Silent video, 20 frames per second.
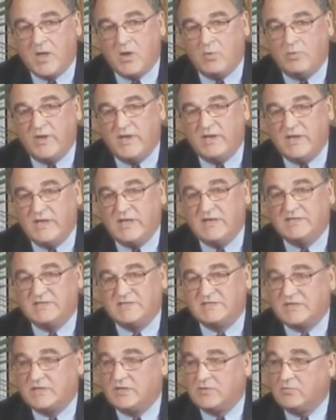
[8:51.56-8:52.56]
we
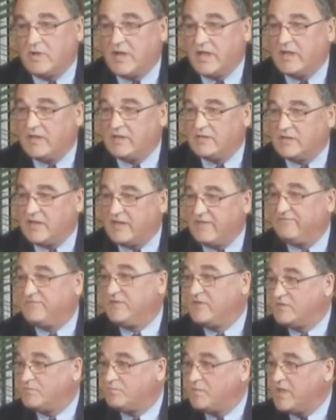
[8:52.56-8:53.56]
need to have
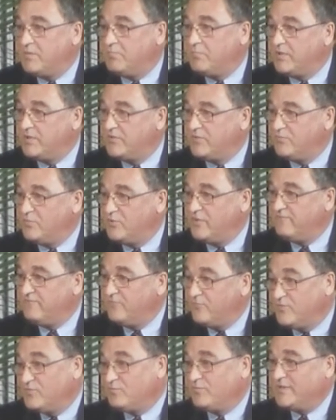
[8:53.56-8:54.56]
these people in the
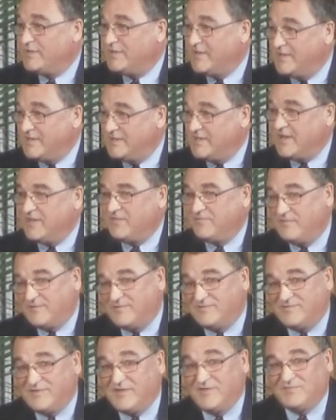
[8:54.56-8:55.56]
workforce. We need
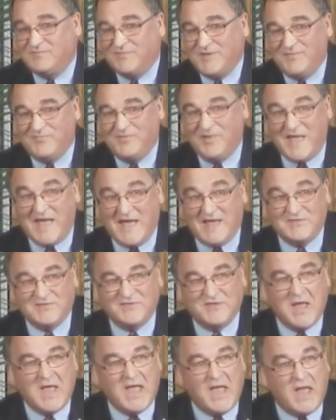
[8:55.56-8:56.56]
these people,
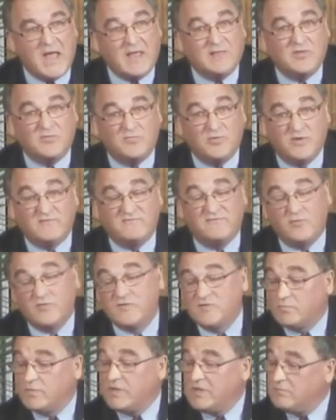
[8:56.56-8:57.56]
us, in the
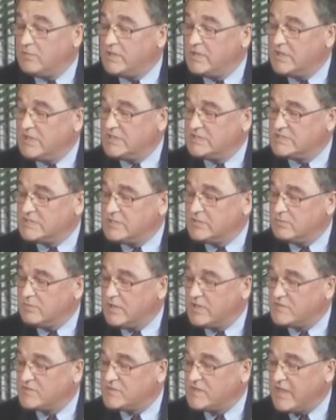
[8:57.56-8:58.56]
workforce. We need
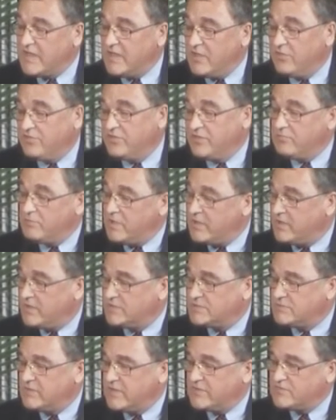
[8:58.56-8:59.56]
to stay healthy. We owe
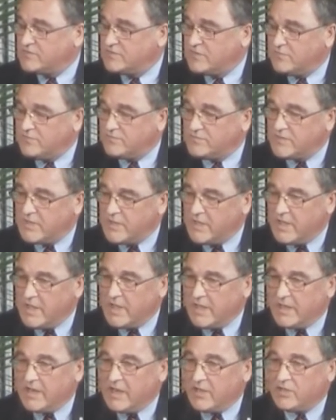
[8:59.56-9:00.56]
it to ourselves
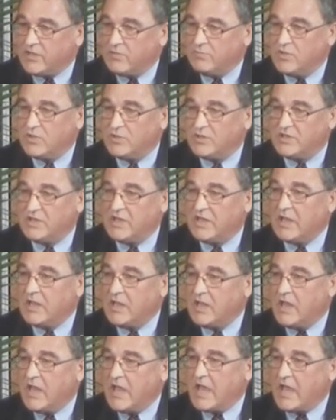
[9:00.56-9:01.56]
and our community.
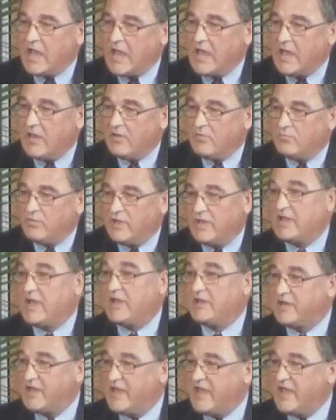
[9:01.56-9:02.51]
We're going to